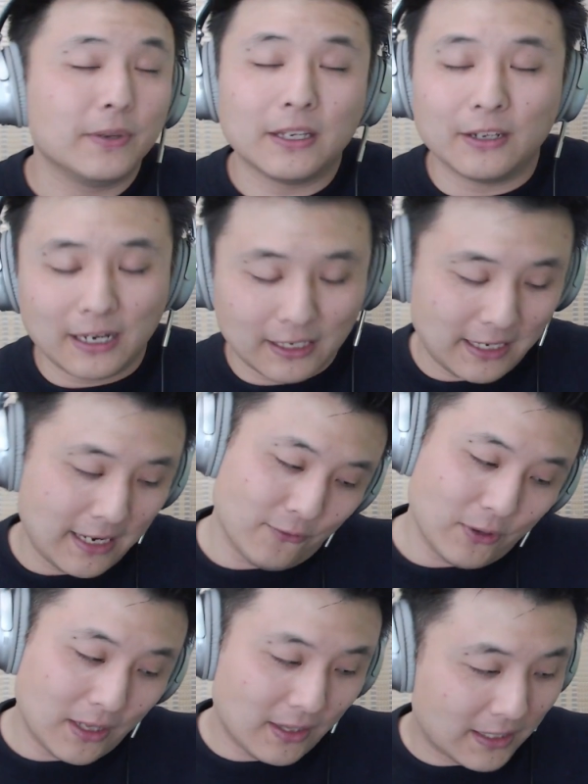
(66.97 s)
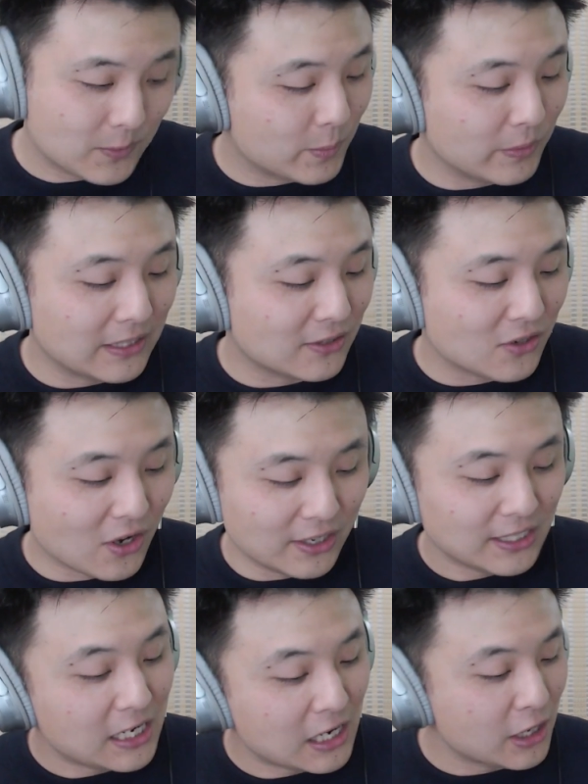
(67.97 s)
And I can't really explain the song in
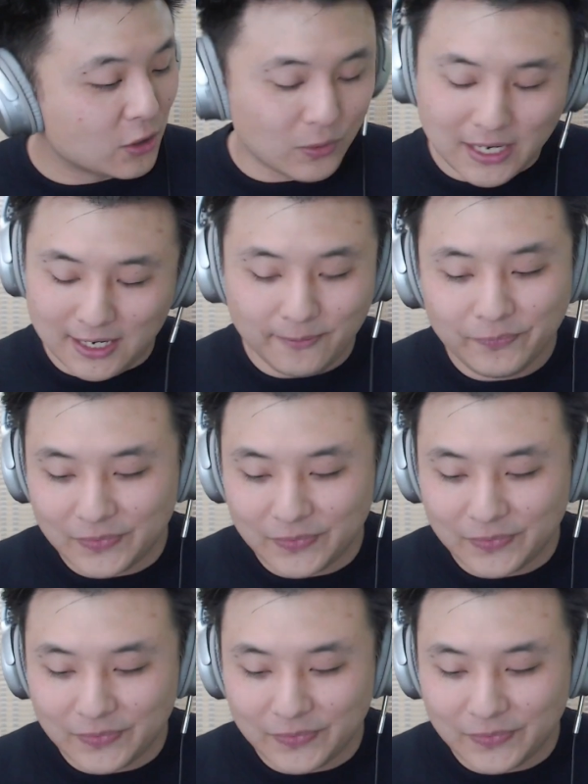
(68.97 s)
any other way.